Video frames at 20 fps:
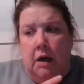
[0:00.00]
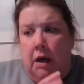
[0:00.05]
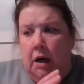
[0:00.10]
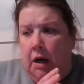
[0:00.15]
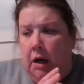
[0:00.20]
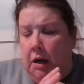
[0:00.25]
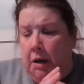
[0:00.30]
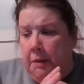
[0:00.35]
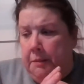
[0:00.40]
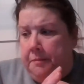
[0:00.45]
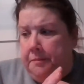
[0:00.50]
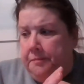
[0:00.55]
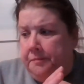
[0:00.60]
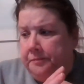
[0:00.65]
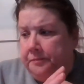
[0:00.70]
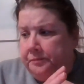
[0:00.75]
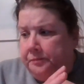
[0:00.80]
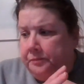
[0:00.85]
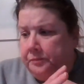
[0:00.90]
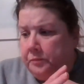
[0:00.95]

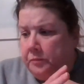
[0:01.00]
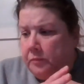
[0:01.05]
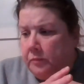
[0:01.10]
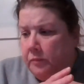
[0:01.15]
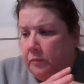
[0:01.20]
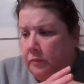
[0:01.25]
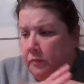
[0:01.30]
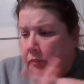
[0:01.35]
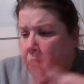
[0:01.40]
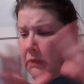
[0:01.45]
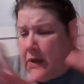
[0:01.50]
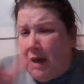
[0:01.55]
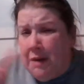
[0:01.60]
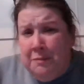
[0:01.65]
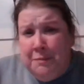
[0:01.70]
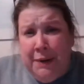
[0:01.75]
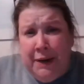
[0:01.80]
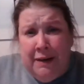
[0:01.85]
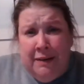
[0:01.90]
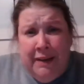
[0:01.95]

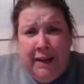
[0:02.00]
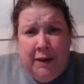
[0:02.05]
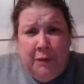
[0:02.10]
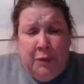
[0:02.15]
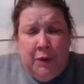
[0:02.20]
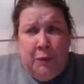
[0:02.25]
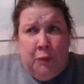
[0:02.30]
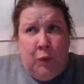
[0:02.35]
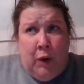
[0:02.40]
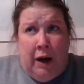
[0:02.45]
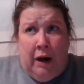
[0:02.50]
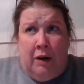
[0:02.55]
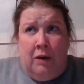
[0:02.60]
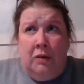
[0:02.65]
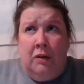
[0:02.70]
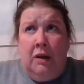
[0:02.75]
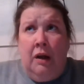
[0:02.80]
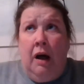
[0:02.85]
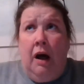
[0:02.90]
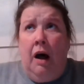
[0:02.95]
Bear Lake went
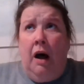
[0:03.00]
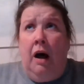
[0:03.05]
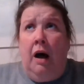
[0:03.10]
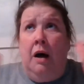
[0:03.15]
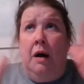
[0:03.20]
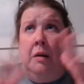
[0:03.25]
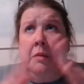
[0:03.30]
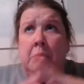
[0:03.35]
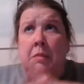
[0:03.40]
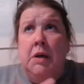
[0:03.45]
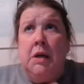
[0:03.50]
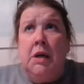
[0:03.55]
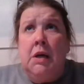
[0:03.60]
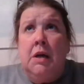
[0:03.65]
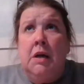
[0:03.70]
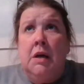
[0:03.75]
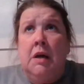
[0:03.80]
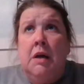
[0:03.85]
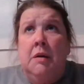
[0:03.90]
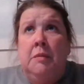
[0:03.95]
well.
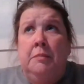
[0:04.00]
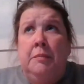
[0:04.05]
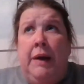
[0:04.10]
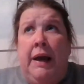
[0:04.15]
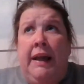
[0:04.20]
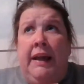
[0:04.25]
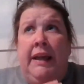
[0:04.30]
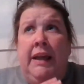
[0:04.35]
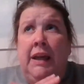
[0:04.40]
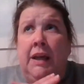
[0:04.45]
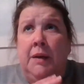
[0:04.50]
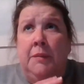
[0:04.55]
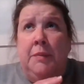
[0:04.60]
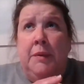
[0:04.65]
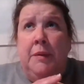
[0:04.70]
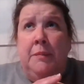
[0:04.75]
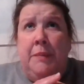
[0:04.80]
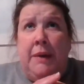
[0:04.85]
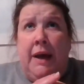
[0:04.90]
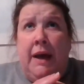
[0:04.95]
My hip
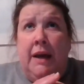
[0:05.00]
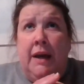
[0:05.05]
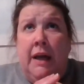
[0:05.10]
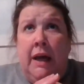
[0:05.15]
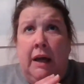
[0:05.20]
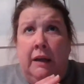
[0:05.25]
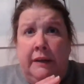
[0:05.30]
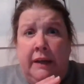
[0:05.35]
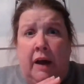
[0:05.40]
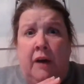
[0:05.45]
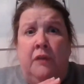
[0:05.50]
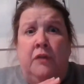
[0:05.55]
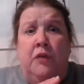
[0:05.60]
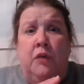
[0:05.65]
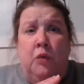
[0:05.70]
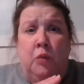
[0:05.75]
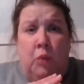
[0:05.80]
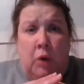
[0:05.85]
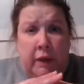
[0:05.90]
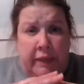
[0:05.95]
and back held out
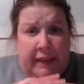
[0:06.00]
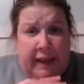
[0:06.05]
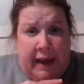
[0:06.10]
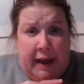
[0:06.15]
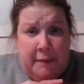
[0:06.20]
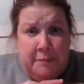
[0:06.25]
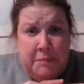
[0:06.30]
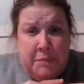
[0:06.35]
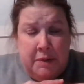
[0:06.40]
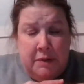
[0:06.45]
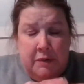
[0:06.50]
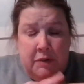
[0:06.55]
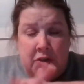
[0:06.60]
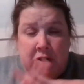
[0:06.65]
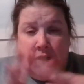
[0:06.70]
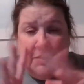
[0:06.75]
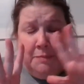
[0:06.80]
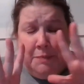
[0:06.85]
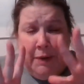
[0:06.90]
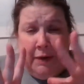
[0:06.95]
for 1 lap,
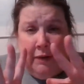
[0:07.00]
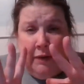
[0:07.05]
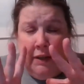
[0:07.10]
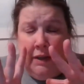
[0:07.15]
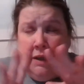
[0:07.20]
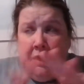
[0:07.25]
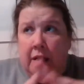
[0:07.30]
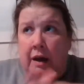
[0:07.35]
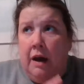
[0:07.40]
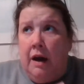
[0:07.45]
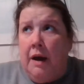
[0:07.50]
just barely.